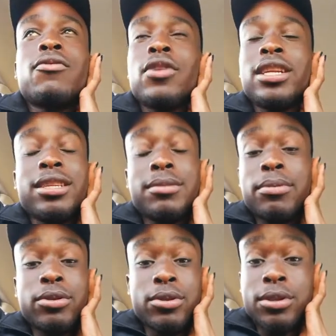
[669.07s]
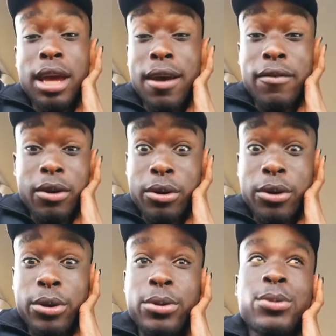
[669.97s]
fringiest person ever,
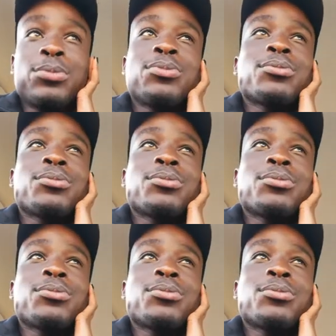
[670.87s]
you know.